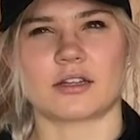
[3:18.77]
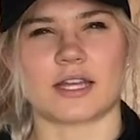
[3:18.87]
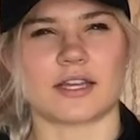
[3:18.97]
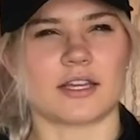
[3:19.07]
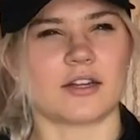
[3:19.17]

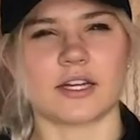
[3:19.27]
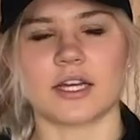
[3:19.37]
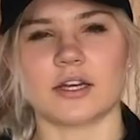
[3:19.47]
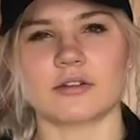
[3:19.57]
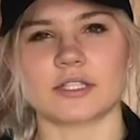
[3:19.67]
like a year
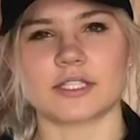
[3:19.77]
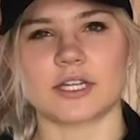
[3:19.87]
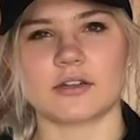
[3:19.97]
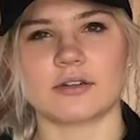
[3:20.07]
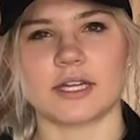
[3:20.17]
ago or
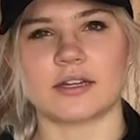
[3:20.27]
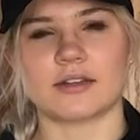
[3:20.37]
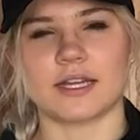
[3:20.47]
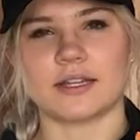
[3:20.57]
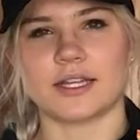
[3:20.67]
so. And
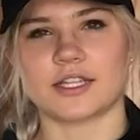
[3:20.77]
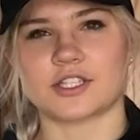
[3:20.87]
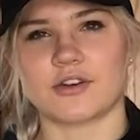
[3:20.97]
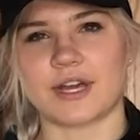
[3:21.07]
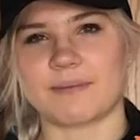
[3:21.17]
then they
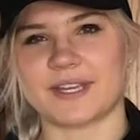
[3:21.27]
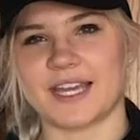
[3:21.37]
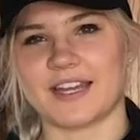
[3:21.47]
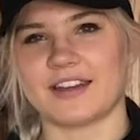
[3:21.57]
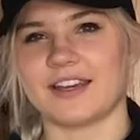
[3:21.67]
showed up
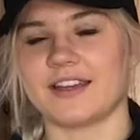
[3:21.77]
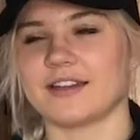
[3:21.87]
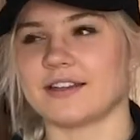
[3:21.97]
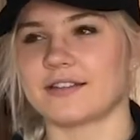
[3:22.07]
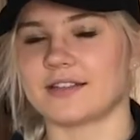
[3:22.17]
again,
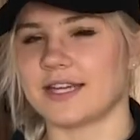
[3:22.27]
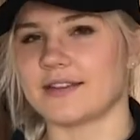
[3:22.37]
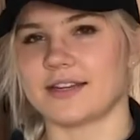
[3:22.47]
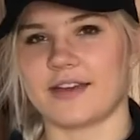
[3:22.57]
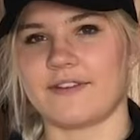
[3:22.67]
and the
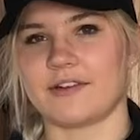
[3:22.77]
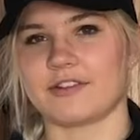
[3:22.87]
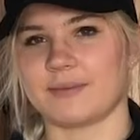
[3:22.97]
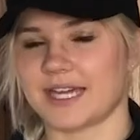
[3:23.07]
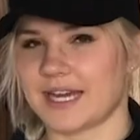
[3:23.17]
day that I found
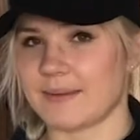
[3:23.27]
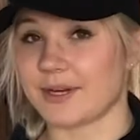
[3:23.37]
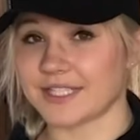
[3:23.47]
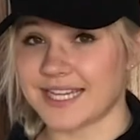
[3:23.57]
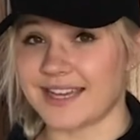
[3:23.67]
them again, I
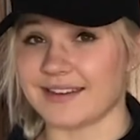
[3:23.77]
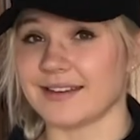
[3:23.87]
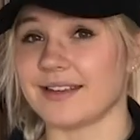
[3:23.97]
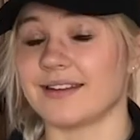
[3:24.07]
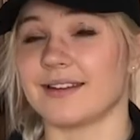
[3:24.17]
bought 10.
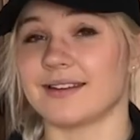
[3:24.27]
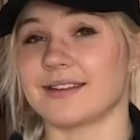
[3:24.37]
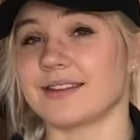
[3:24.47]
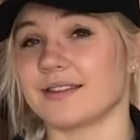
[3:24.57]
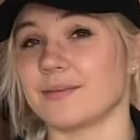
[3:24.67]
And
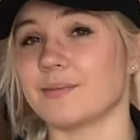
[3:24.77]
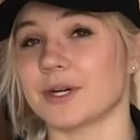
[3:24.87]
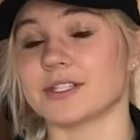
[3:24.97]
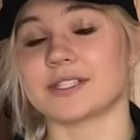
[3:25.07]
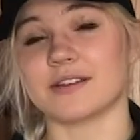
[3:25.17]
the
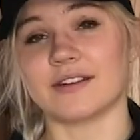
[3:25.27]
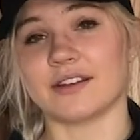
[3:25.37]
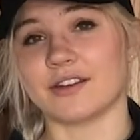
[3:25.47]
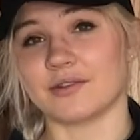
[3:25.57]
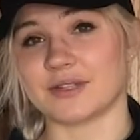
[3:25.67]
person
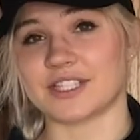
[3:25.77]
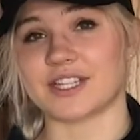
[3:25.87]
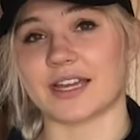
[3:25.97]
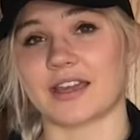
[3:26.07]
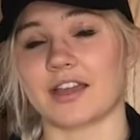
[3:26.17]
who was
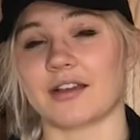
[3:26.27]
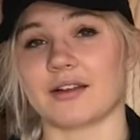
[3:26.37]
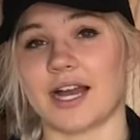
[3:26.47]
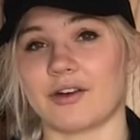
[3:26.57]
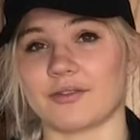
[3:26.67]
checking
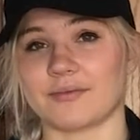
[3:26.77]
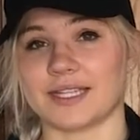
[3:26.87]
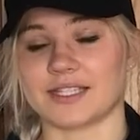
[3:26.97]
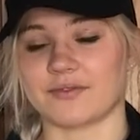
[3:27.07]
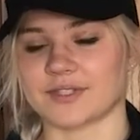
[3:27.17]
out my
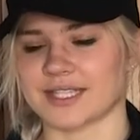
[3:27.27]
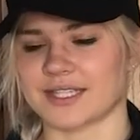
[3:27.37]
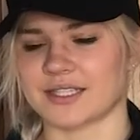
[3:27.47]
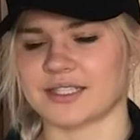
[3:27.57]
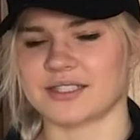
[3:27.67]
stuff was like,